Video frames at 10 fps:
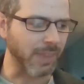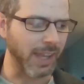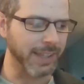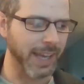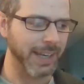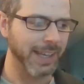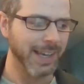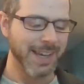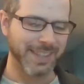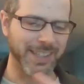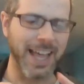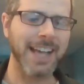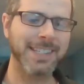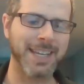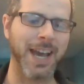And then the
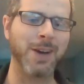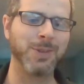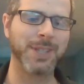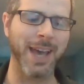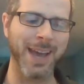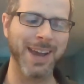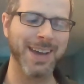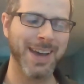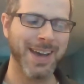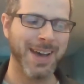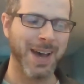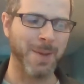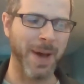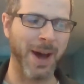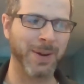last thing I will say
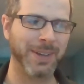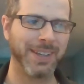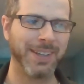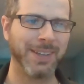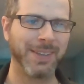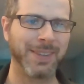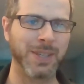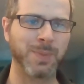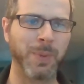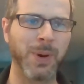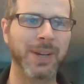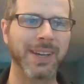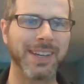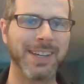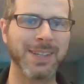about this book
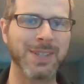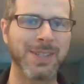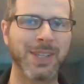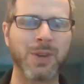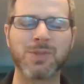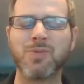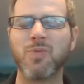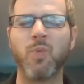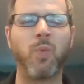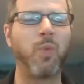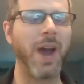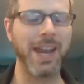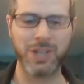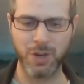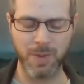is there was
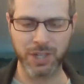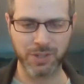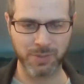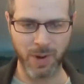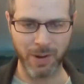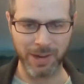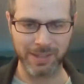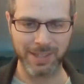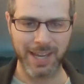way too much swearing.